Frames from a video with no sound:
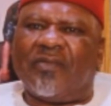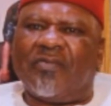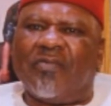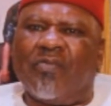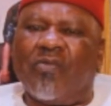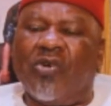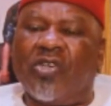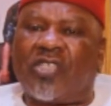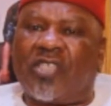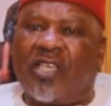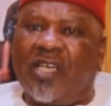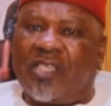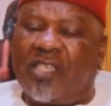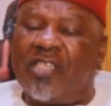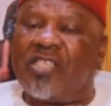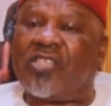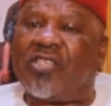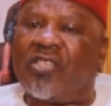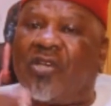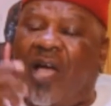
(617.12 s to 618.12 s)
Most
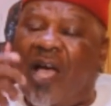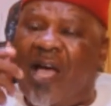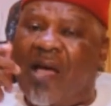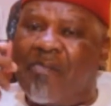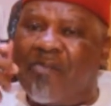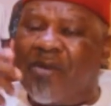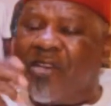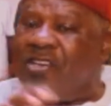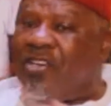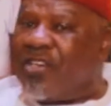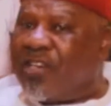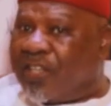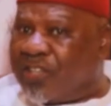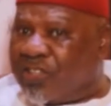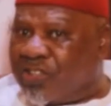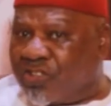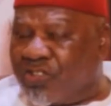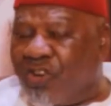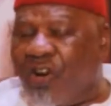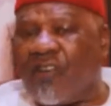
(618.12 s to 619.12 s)
cases have been
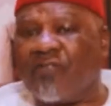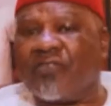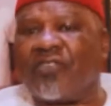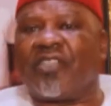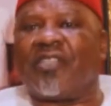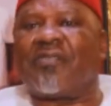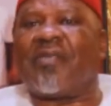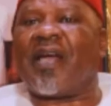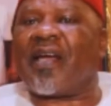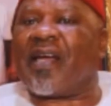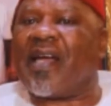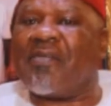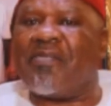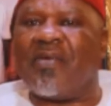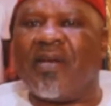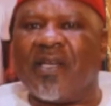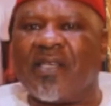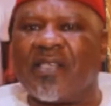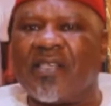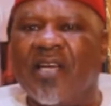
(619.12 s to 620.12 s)
resolved in my
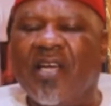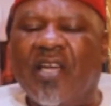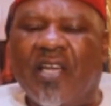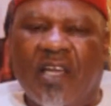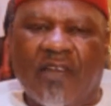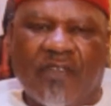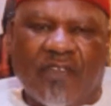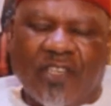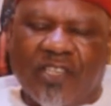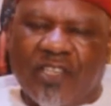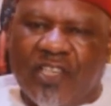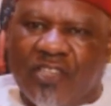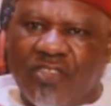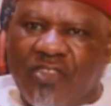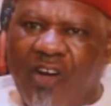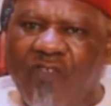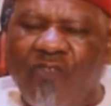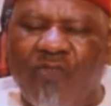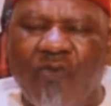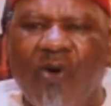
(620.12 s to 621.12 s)
cabinet. If it is the
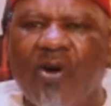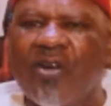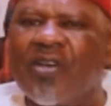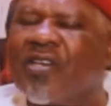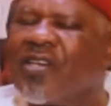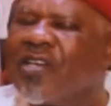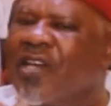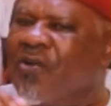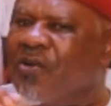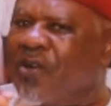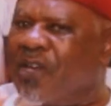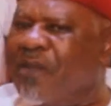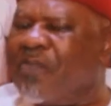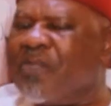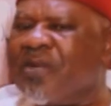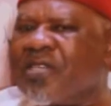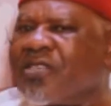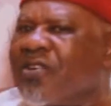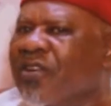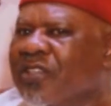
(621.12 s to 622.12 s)
tough one, they will
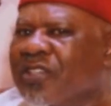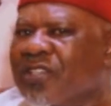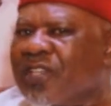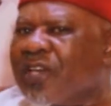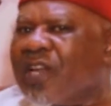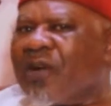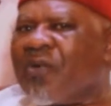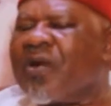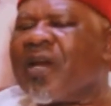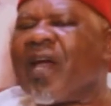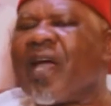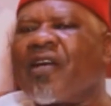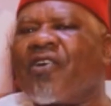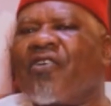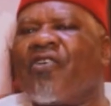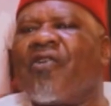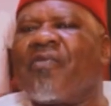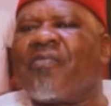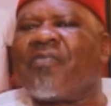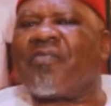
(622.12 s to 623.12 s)
keep it until when I
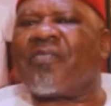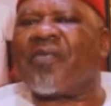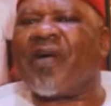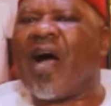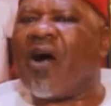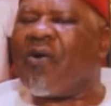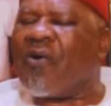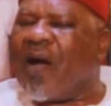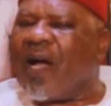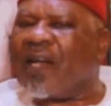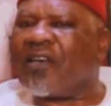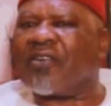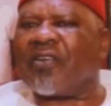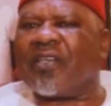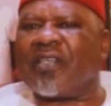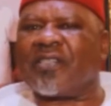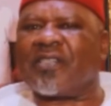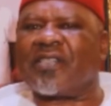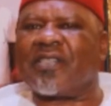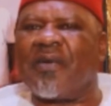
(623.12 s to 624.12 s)
come, I'll
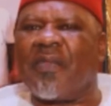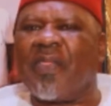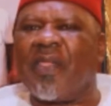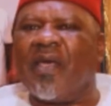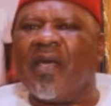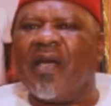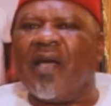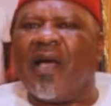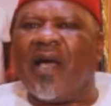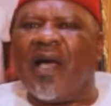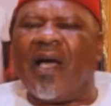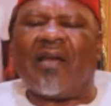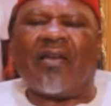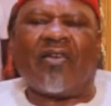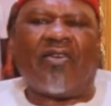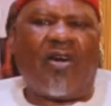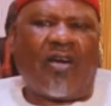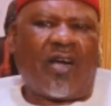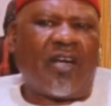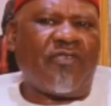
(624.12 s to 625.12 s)
handle it.
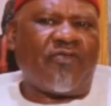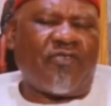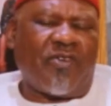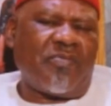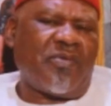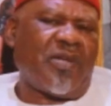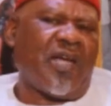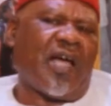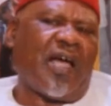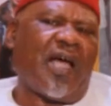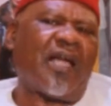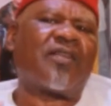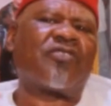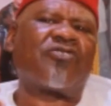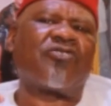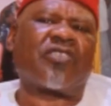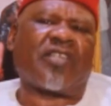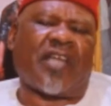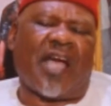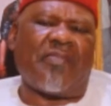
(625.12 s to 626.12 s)
And luckily for me, I had
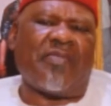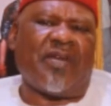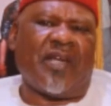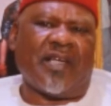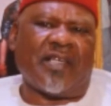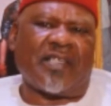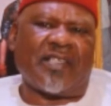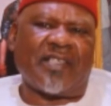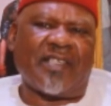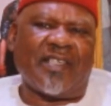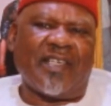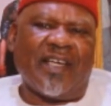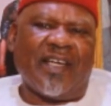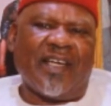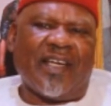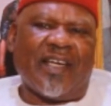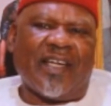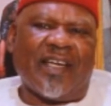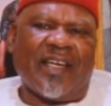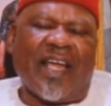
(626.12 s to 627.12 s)
good cabinets
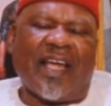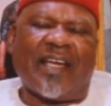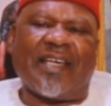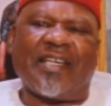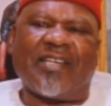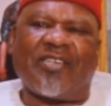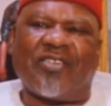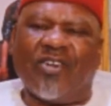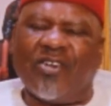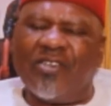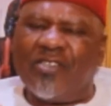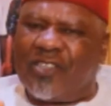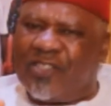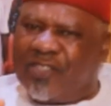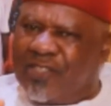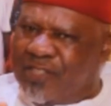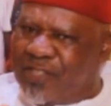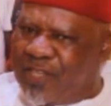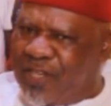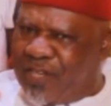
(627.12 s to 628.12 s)
that they
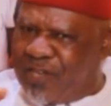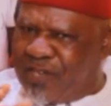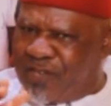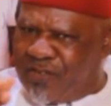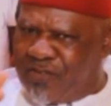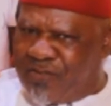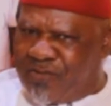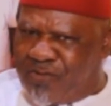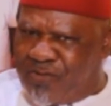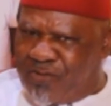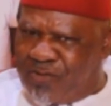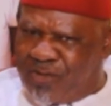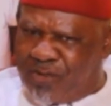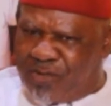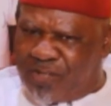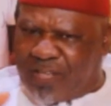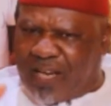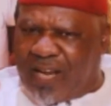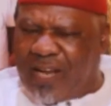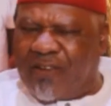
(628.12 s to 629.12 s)
don't do
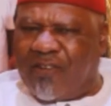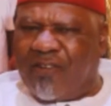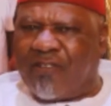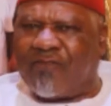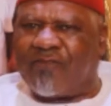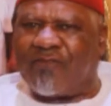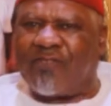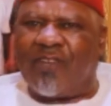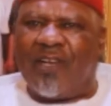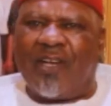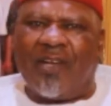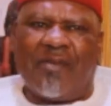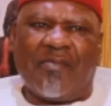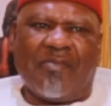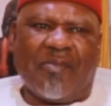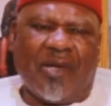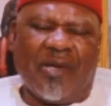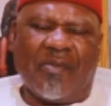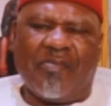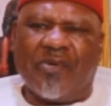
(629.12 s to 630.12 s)
those kind of,
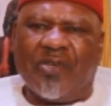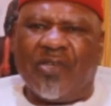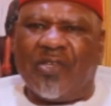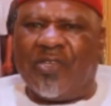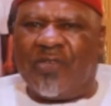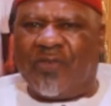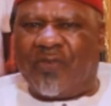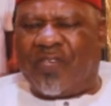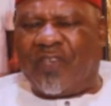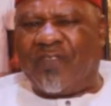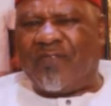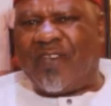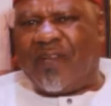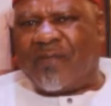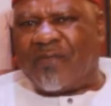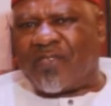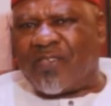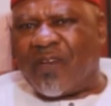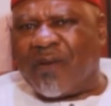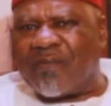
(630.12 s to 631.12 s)
maybe you give
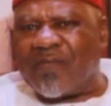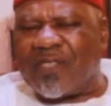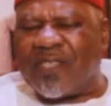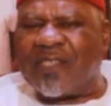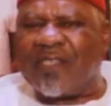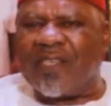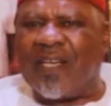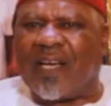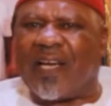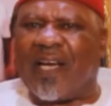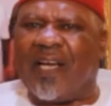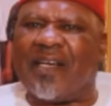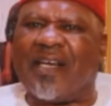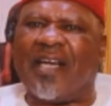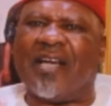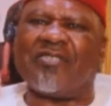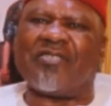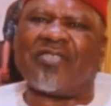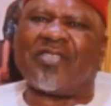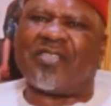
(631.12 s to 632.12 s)
them something, they can
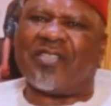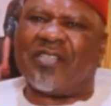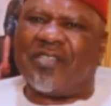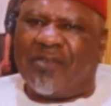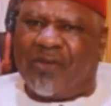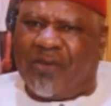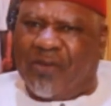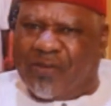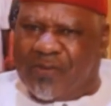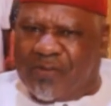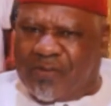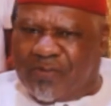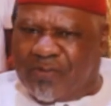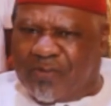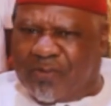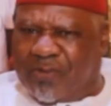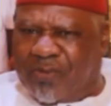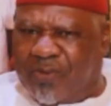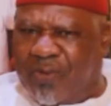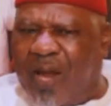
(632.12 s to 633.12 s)
now,
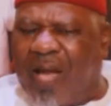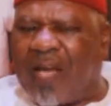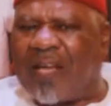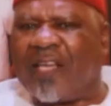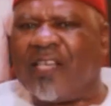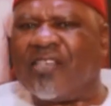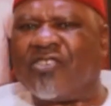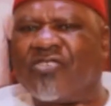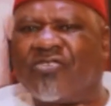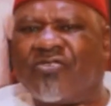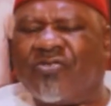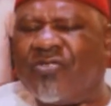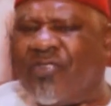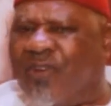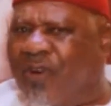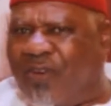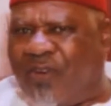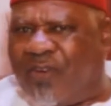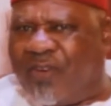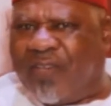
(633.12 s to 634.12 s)
rule against you.
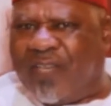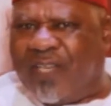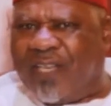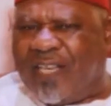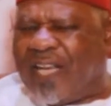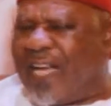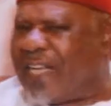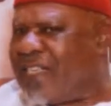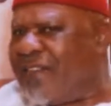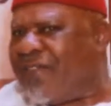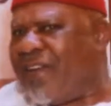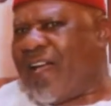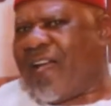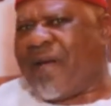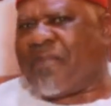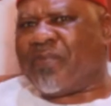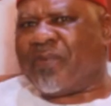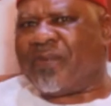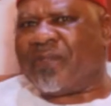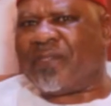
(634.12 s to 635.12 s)
No, it has never
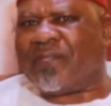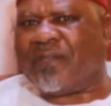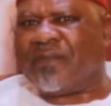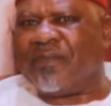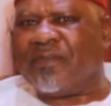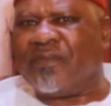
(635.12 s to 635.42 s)
happened.